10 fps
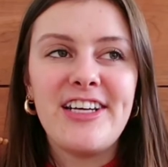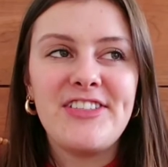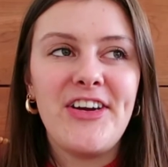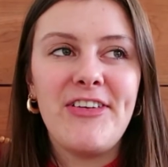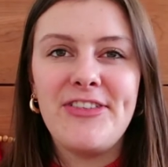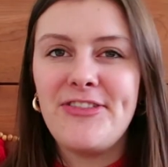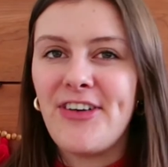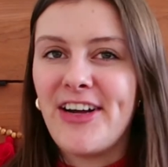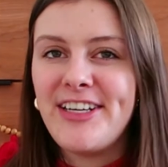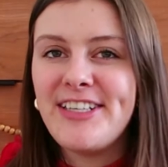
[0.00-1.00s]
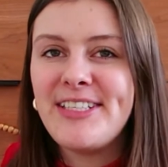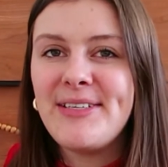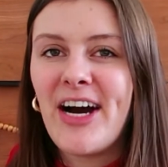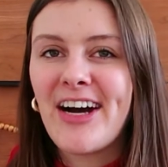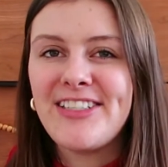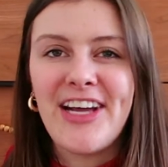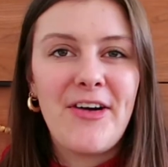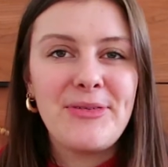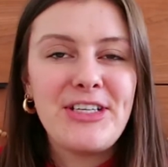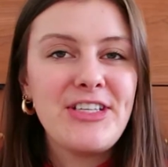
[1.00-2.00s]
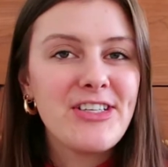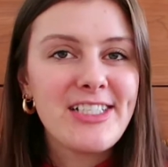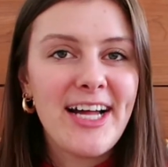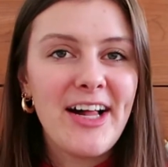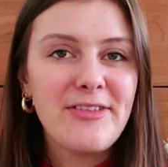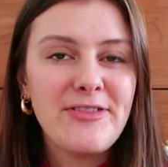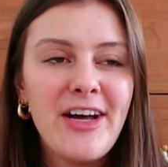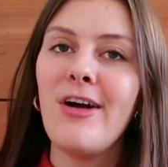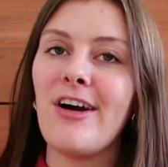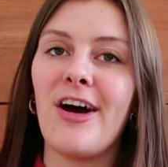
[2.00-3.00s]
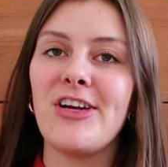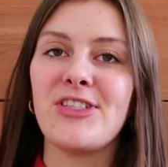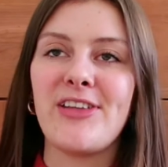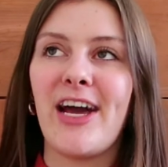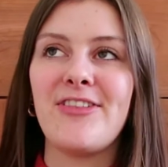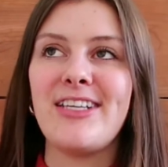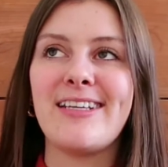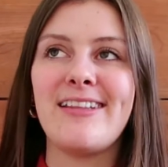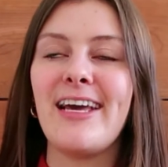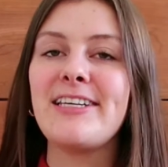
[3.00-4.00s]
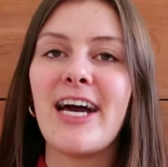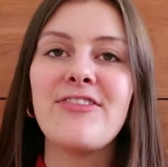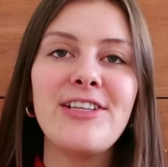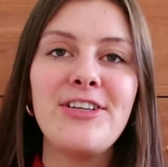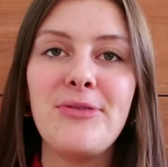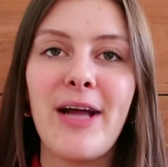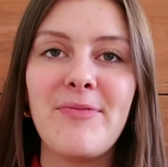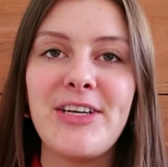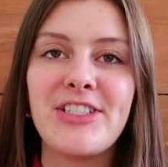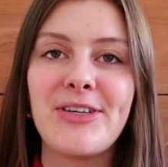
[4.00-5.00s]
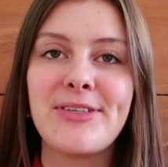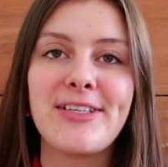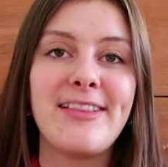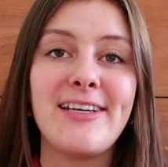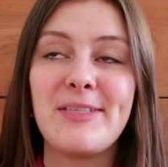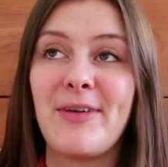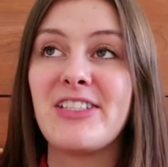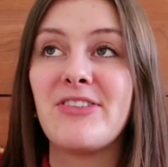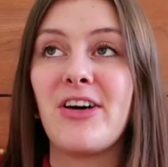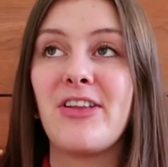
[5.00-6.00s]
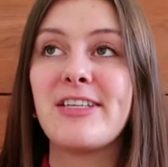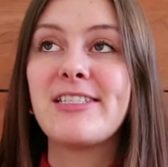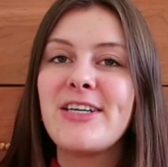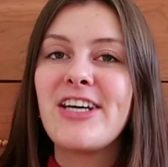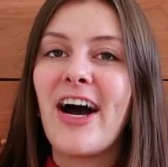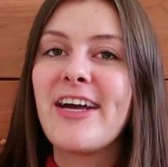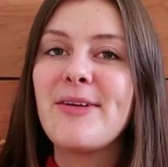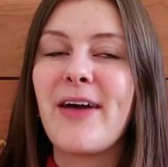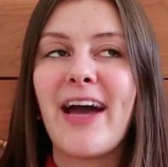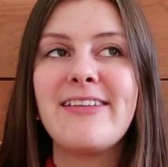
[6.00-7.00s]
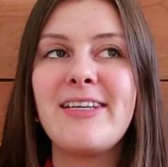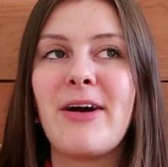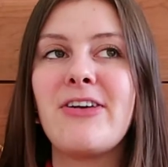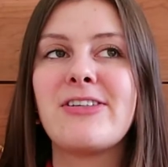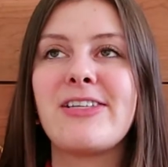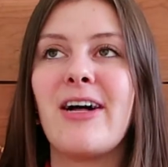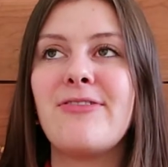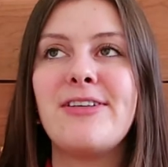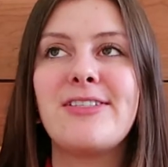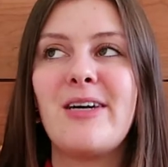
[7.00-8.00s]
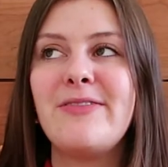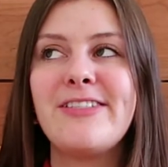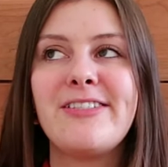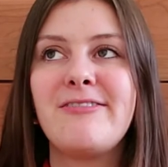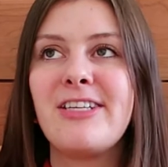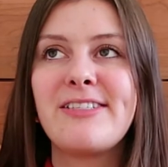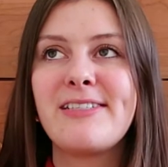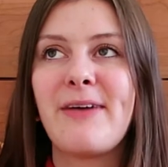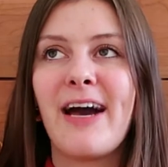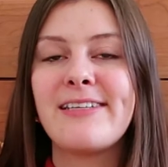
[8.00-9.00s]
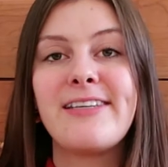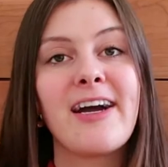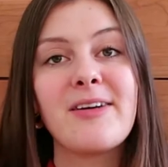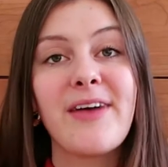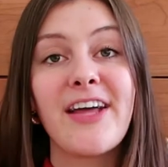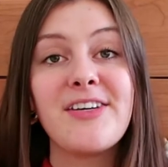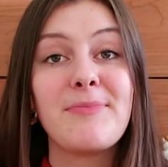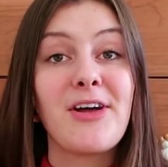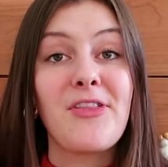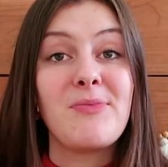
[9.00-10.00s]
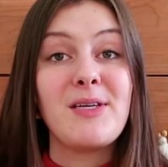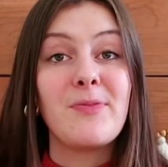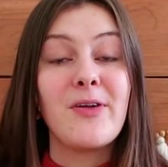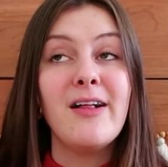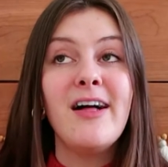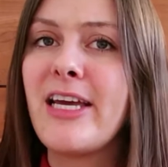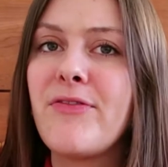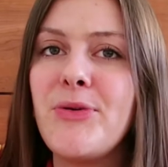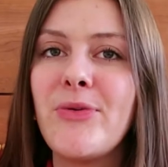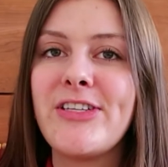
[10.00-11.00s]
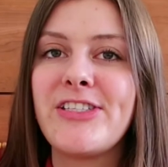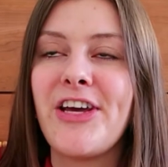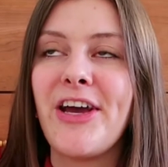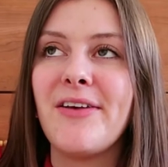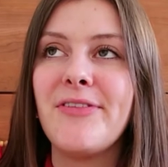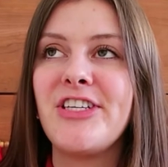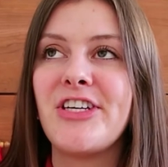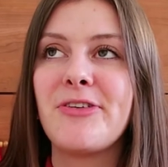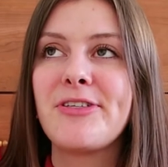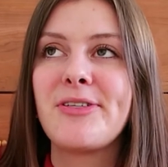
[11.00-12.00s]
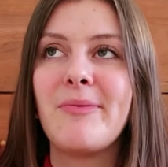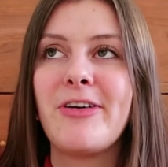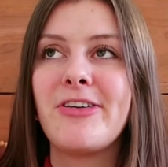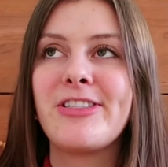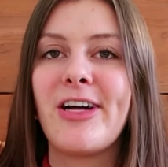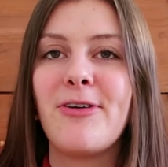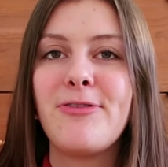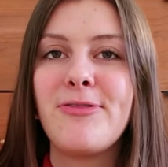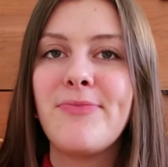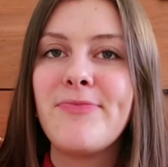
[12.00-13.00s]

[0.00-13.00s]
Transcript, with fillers: it as very funny to talk down to yourself or to others for that reason. Like, definitely do not make jokes at the expense of others, but talking badly about yourself is almost just as bad as talking badly about other people. Like, if you wouldn't say the jokes about yourself